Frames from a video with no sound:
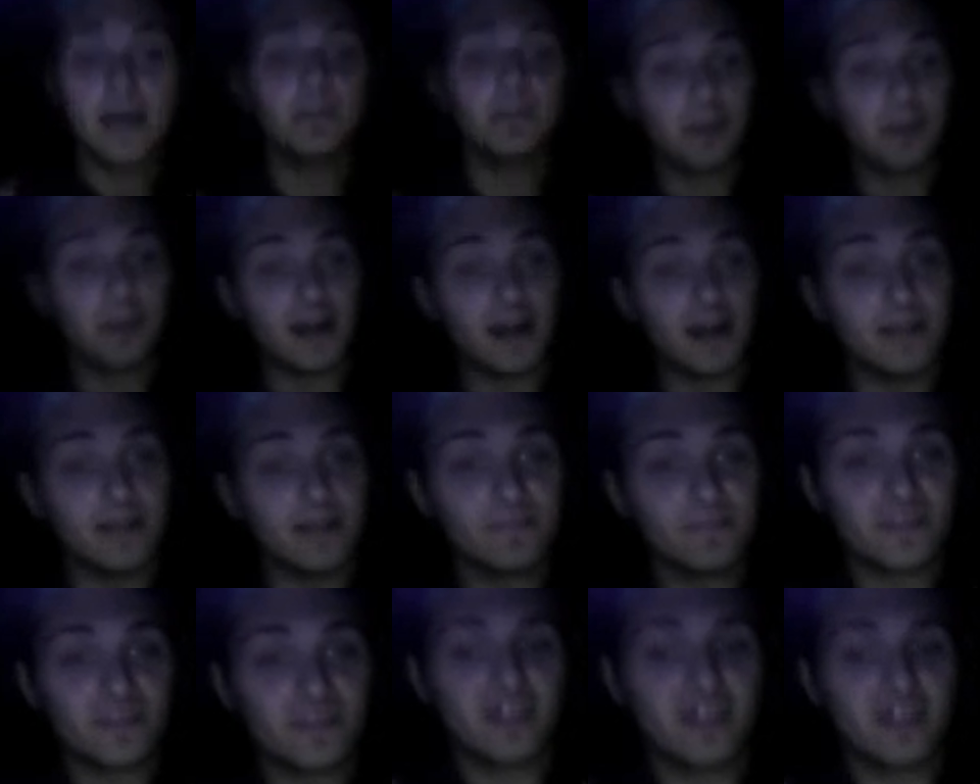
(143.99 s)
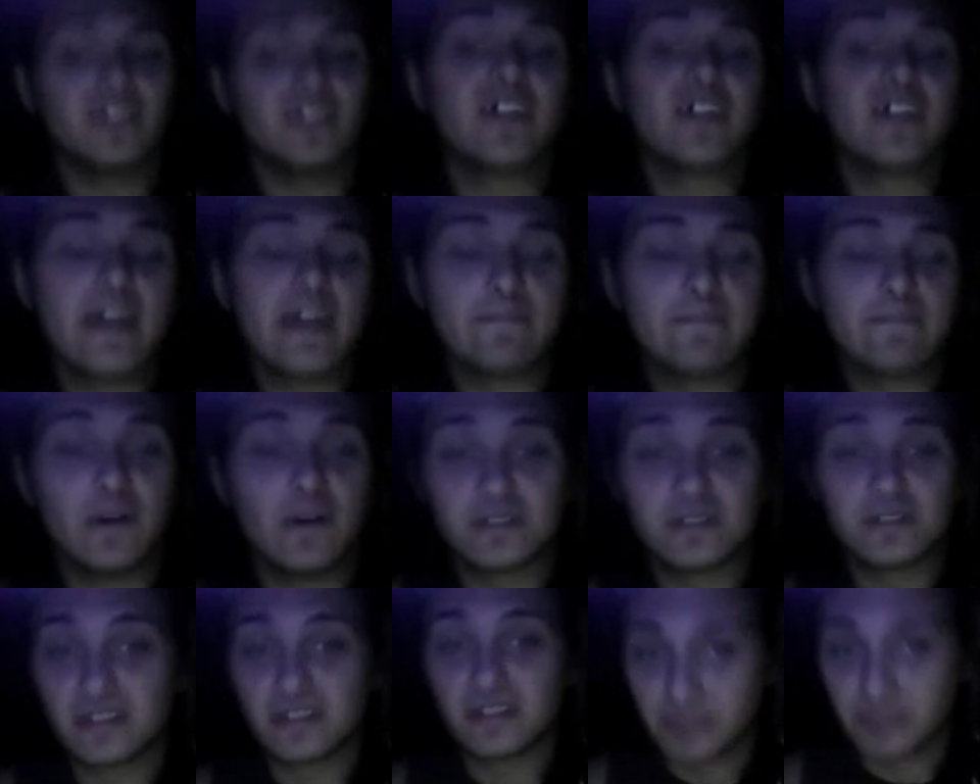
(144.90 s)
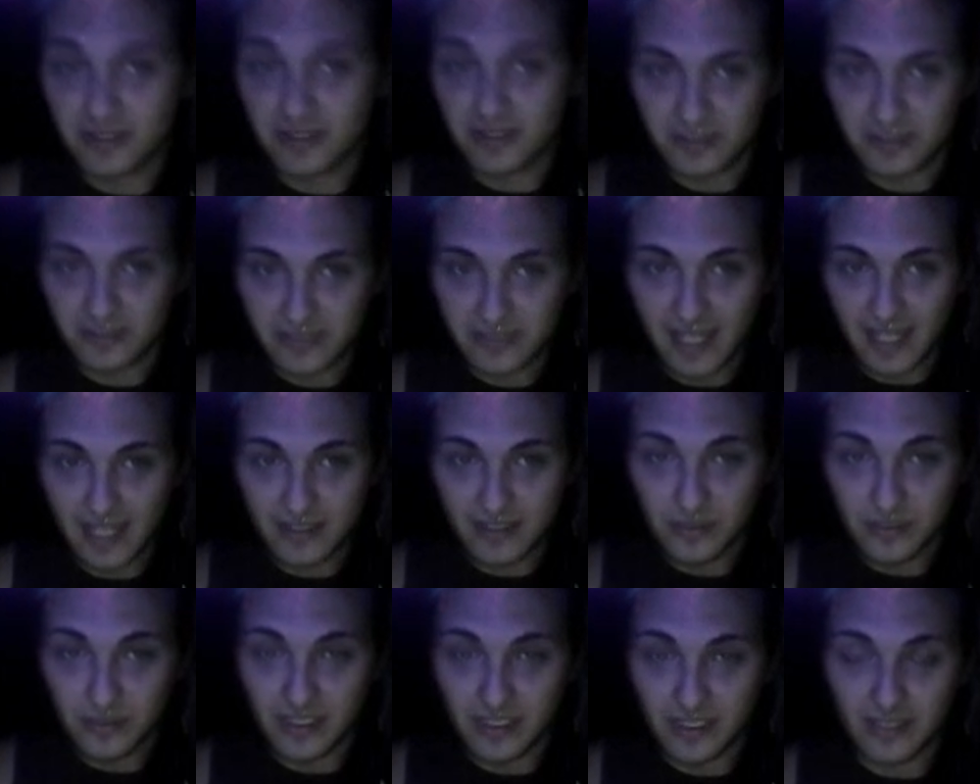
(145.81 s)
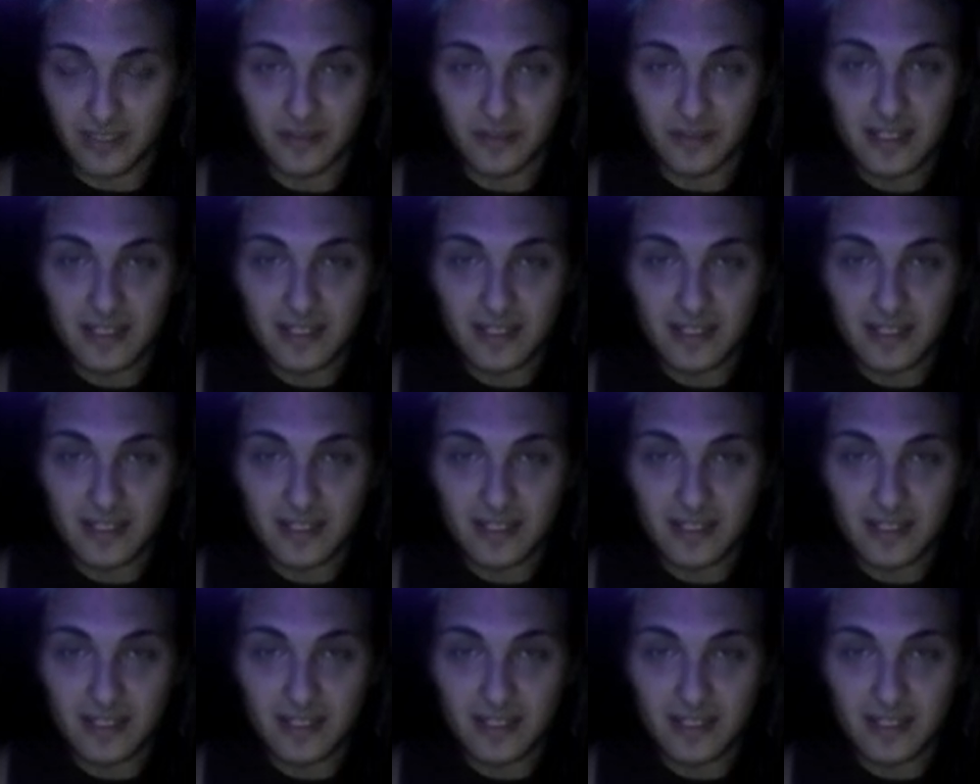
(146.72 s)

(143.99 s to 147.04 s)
But a lot of that falls on the person who's tattooing you.